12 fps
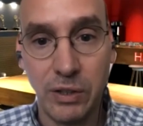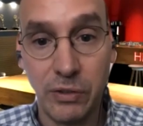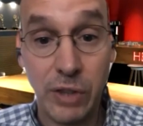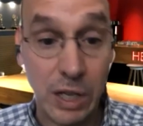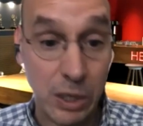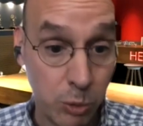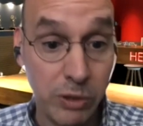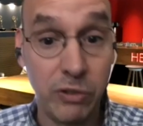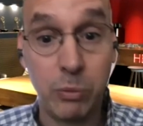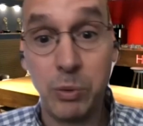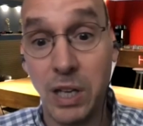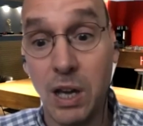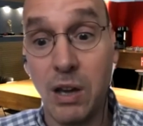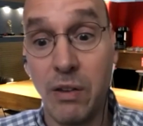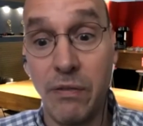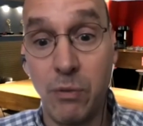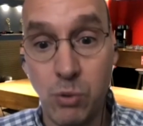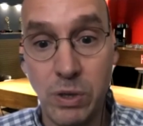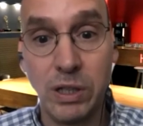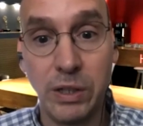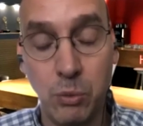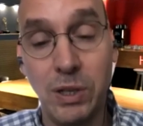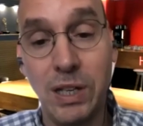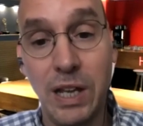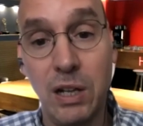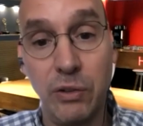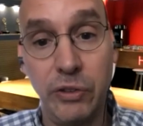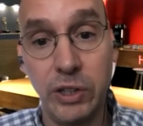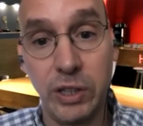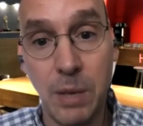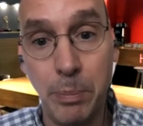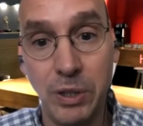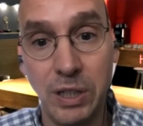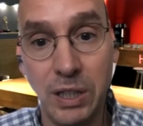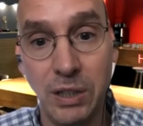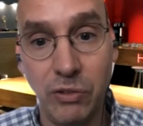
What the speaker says: Thank goodness we are a really, really healthy company,